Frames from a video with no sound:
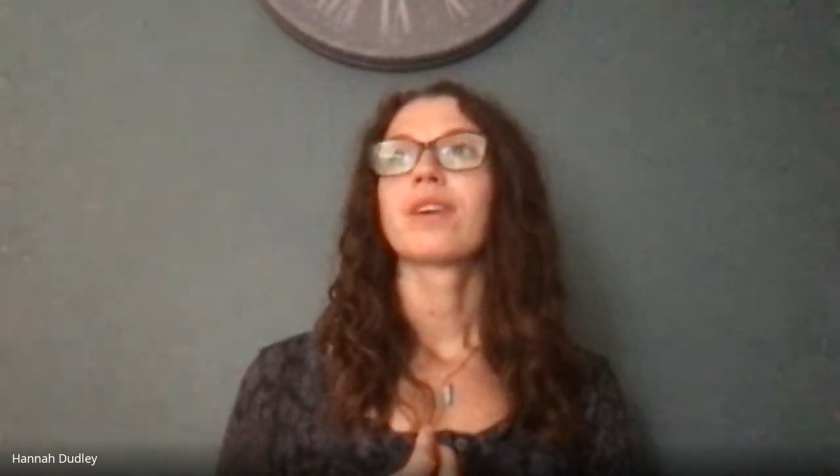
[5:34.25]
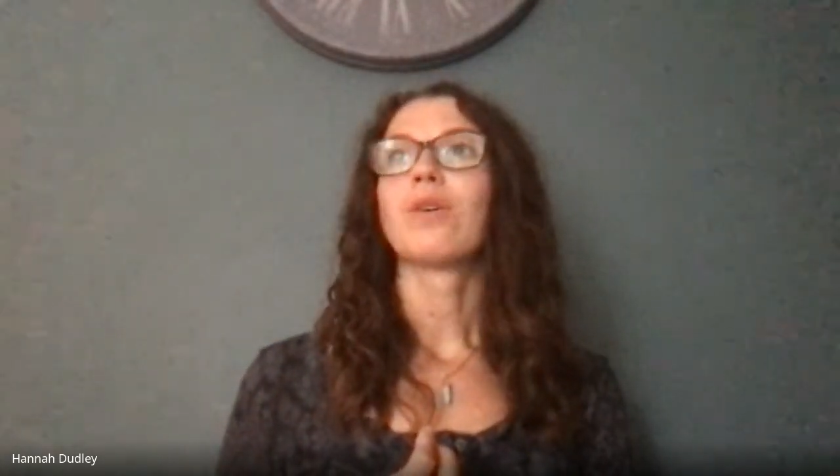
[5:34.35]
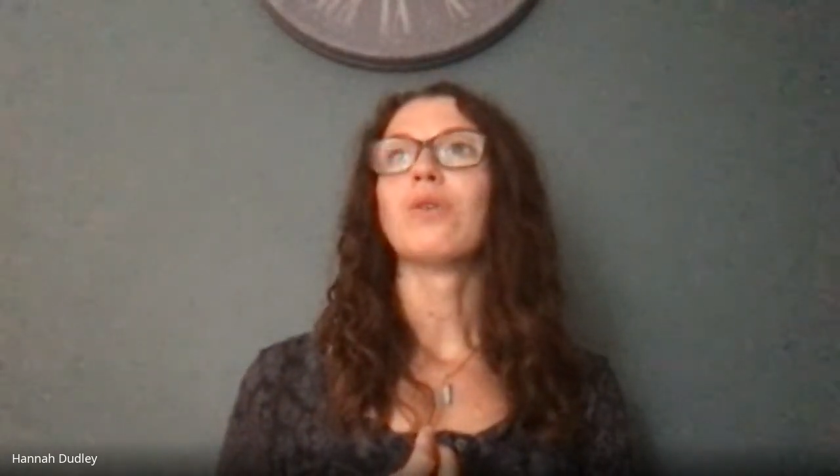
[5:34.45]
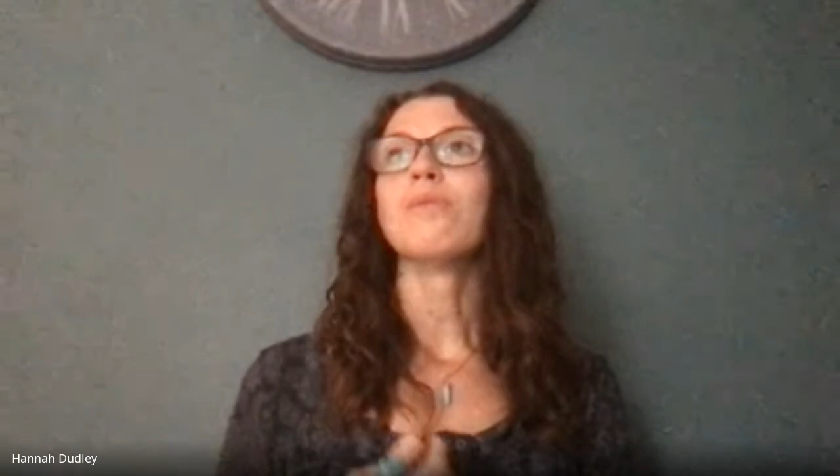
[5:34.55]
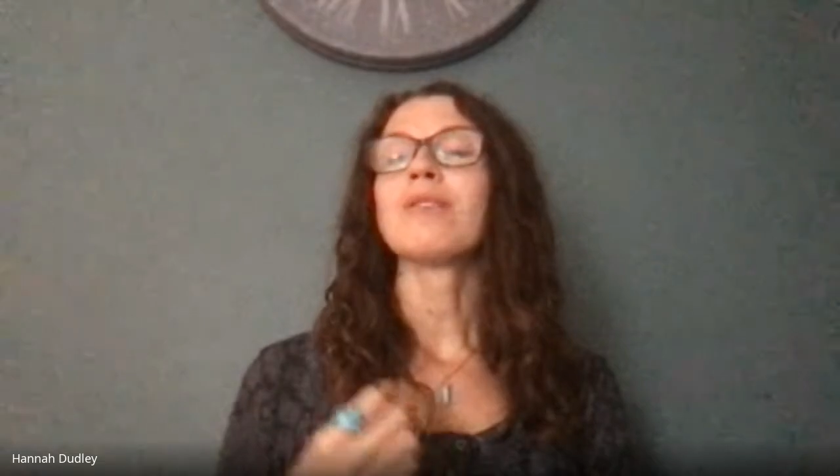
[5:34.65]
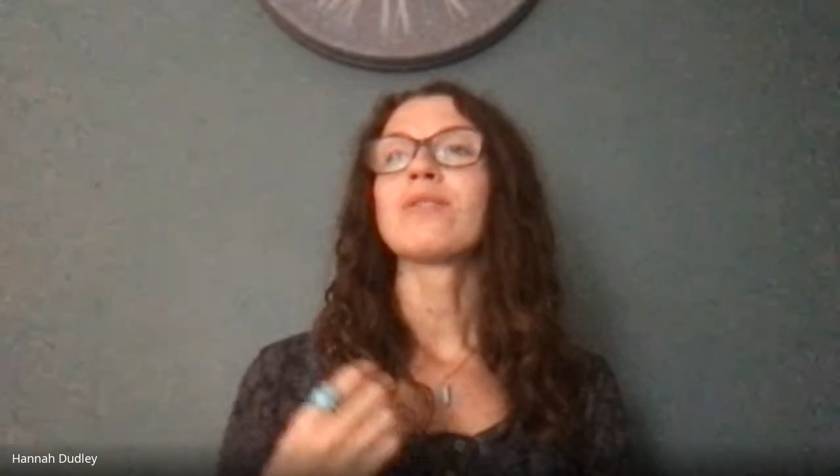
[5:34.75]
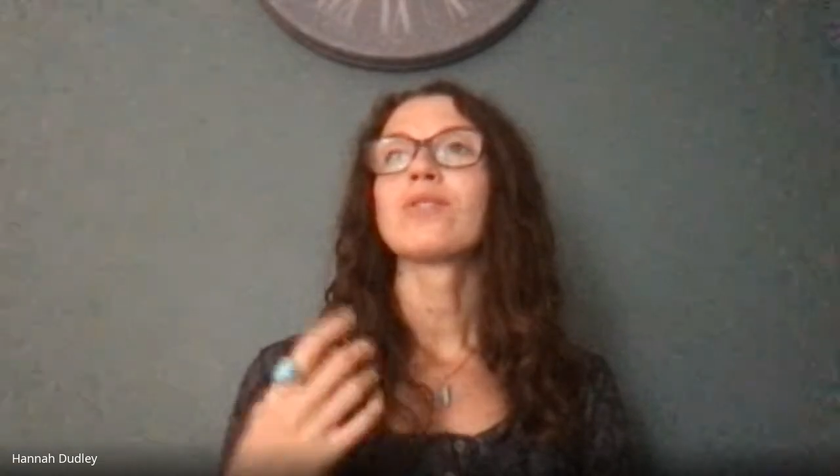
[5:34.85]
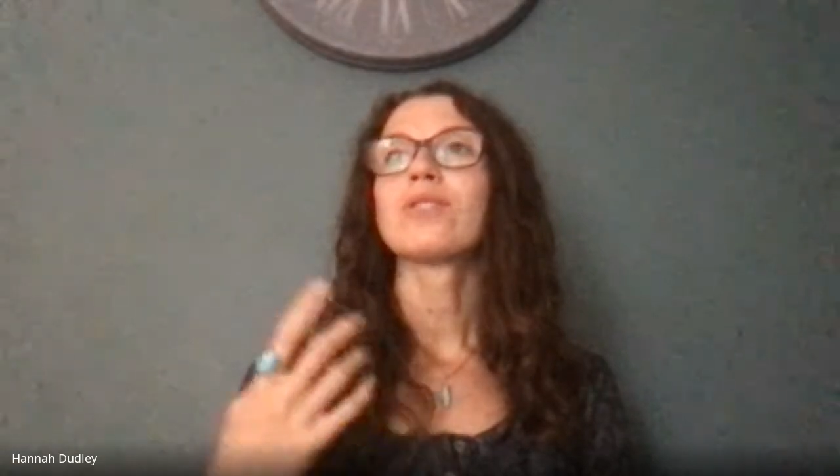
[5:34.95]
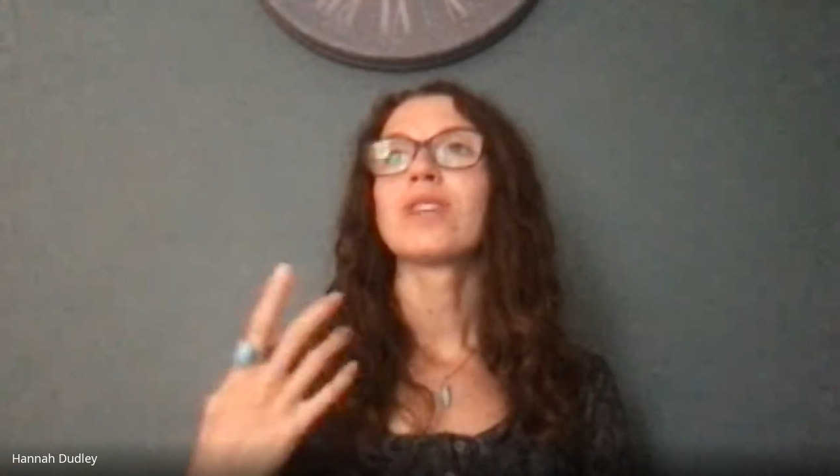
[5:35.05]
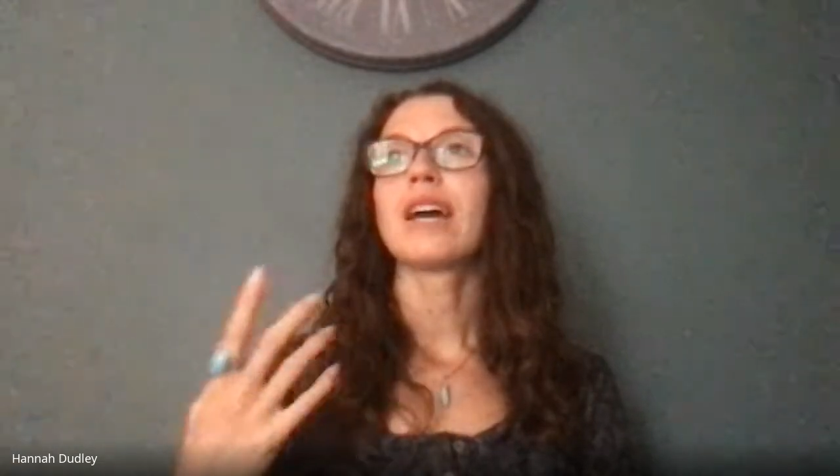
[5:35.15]

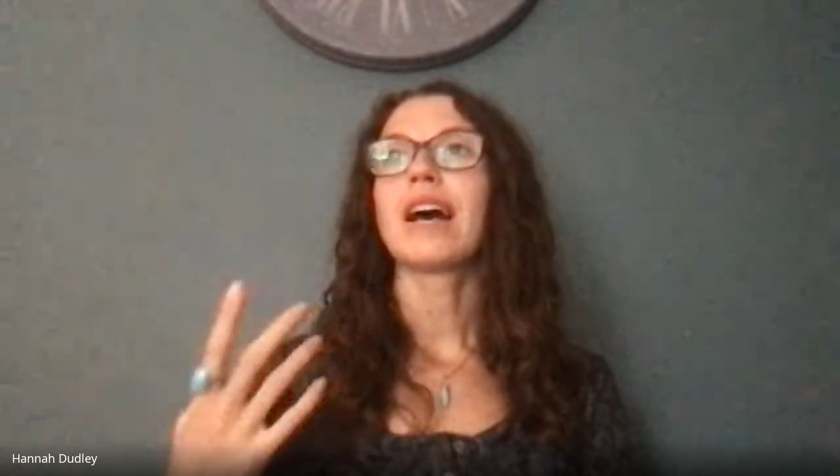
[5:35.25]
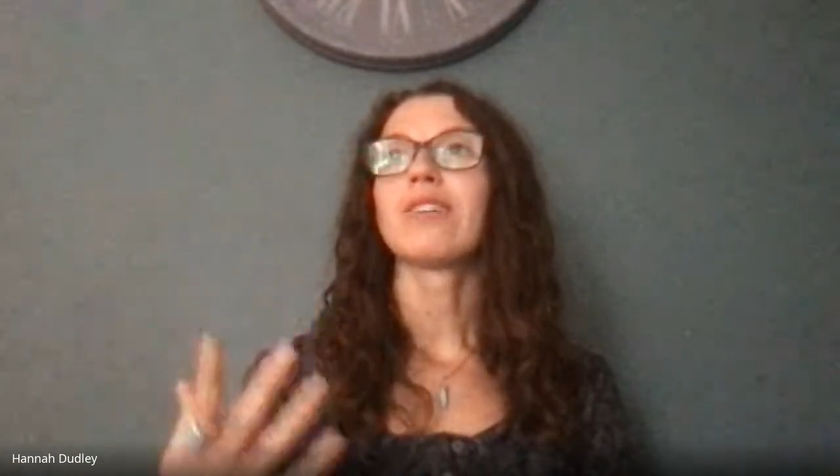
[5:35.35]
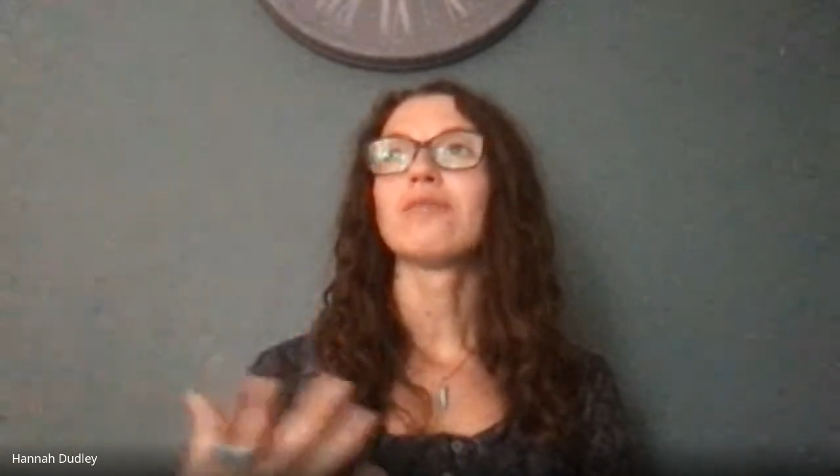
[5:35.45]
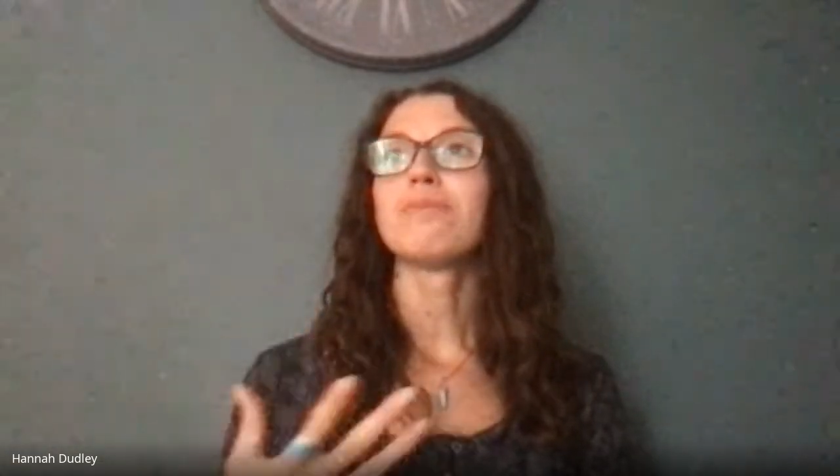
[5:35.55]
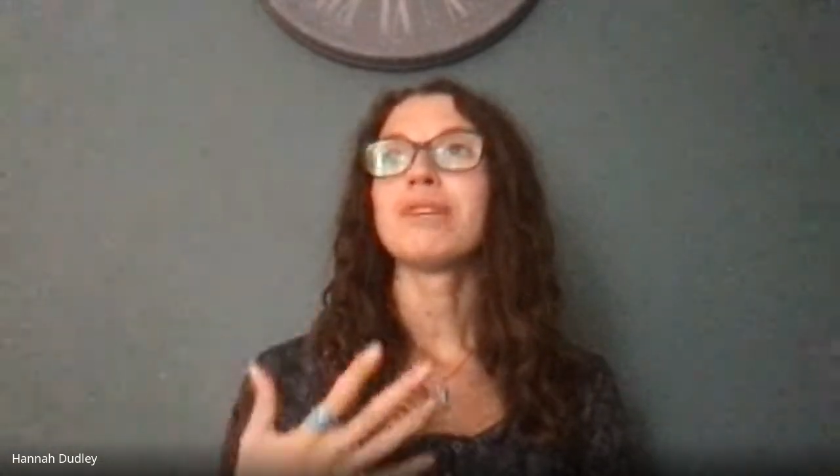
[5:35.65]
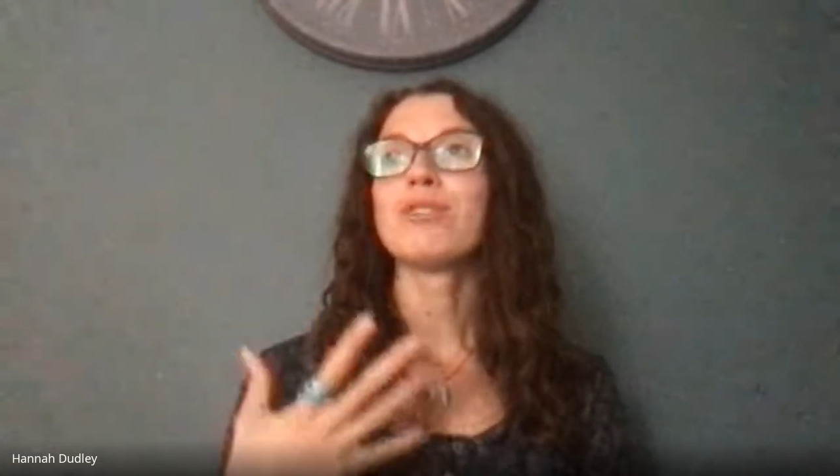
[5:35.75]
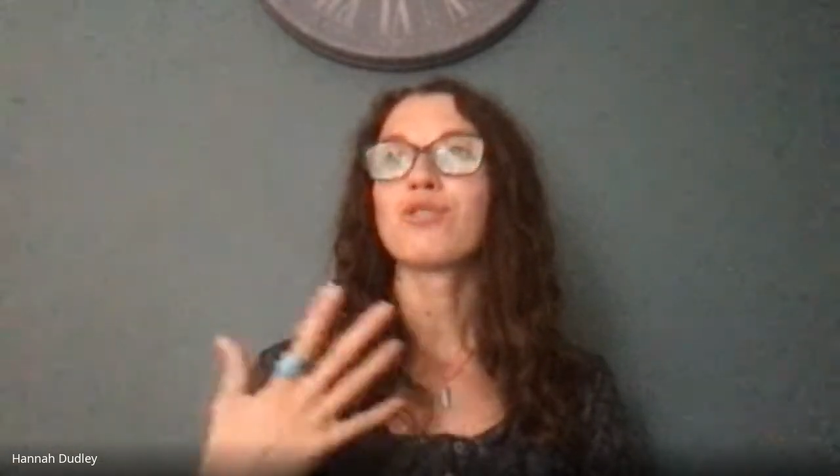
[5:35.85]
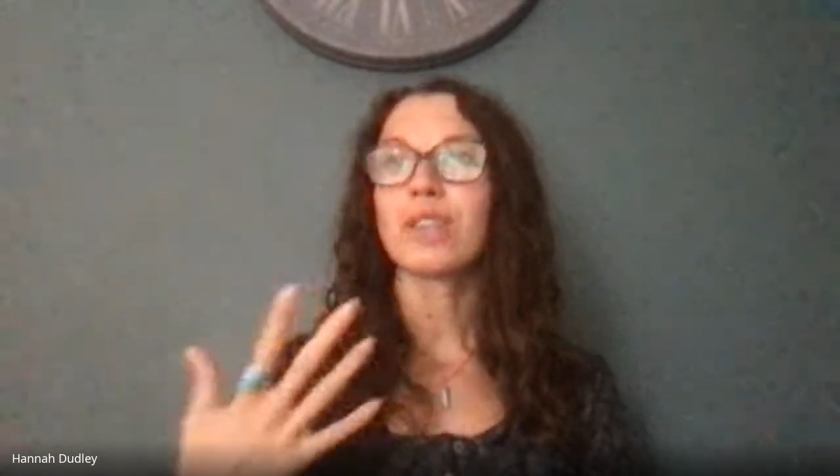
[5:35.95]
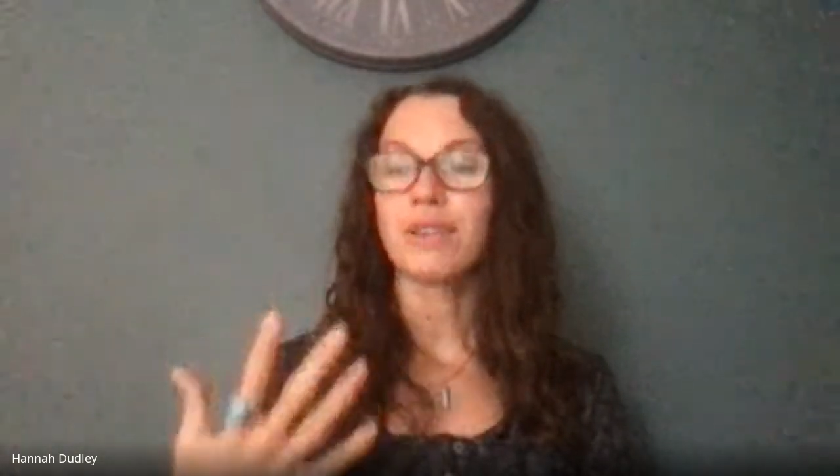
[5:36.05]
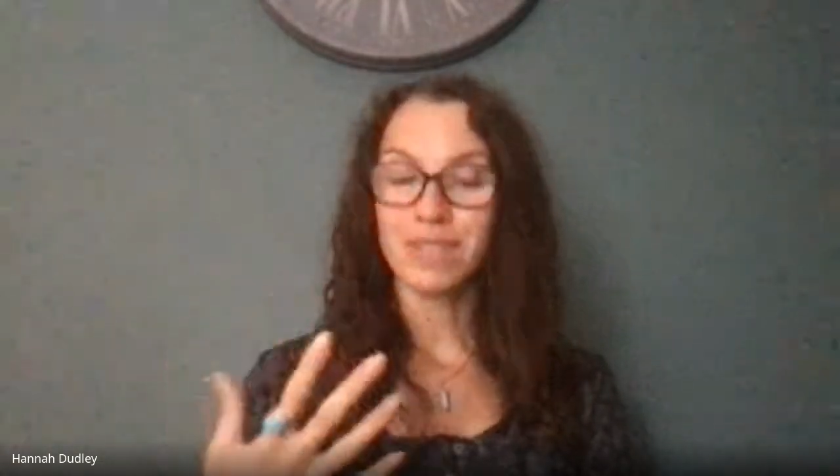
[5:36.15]
almost help me
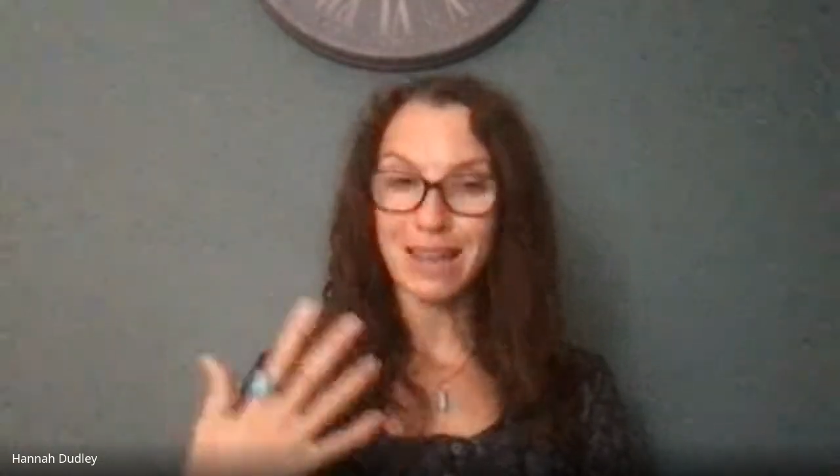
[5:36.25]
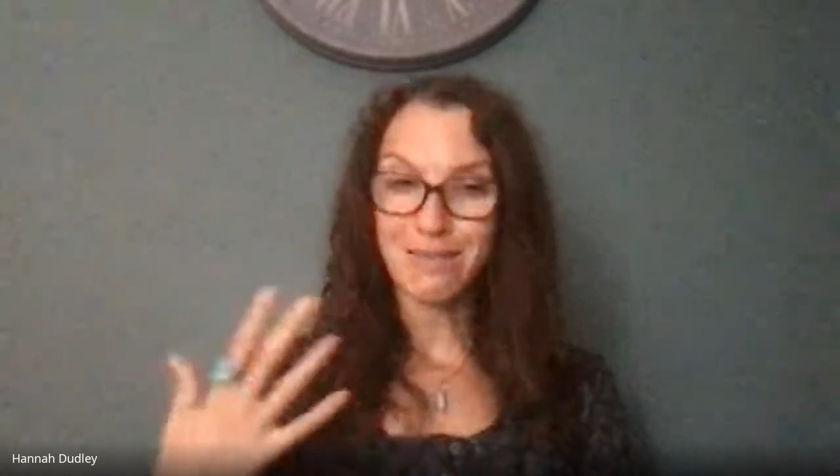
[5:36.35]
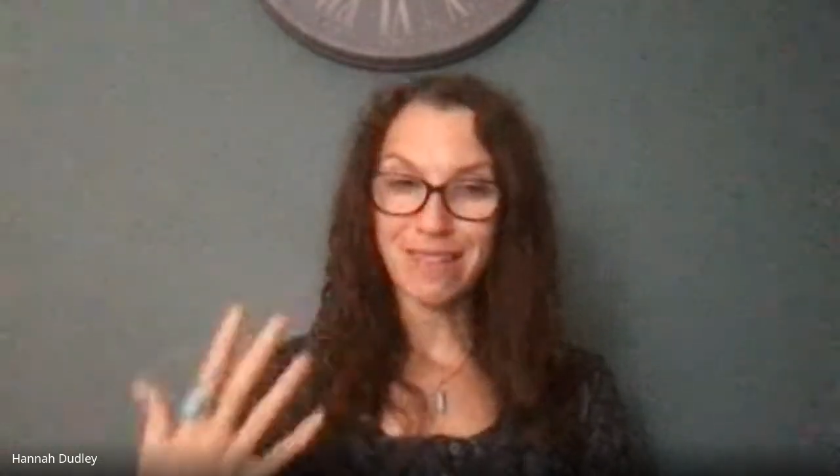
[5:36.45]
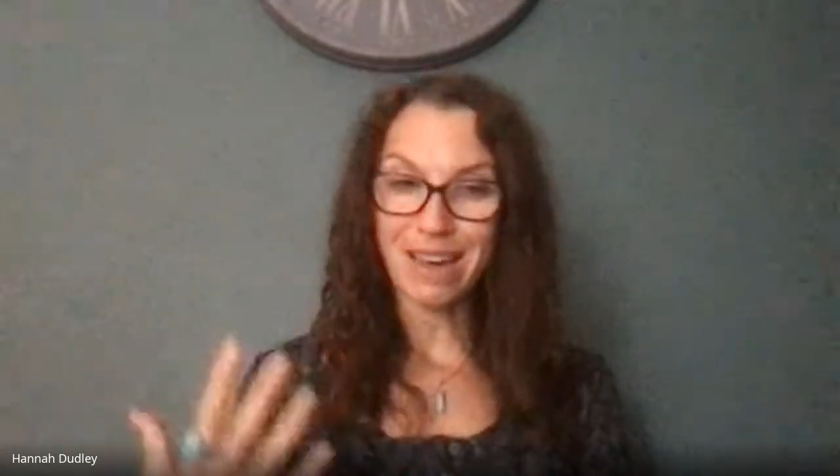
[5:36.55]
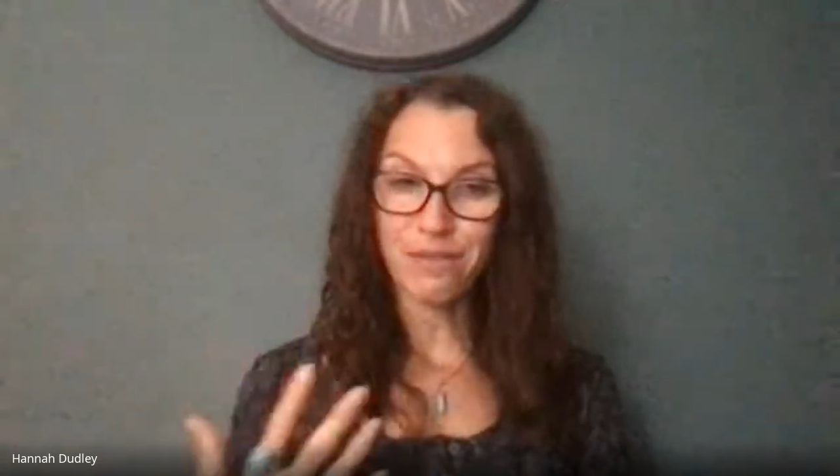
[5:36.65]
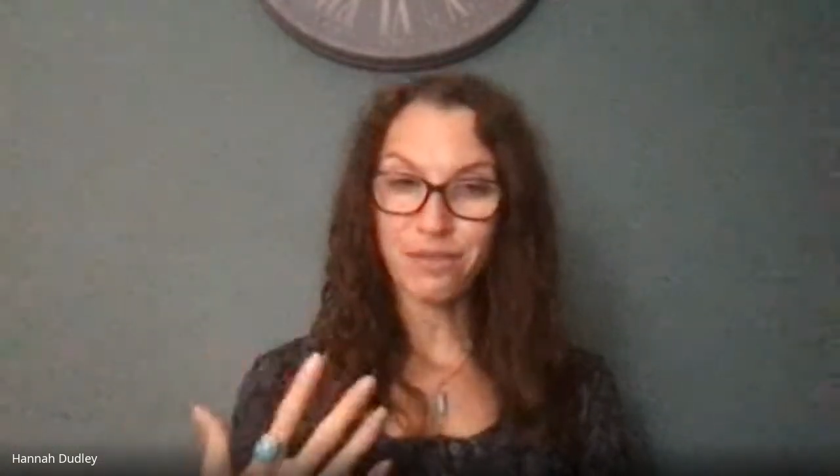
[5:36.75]
shift out of that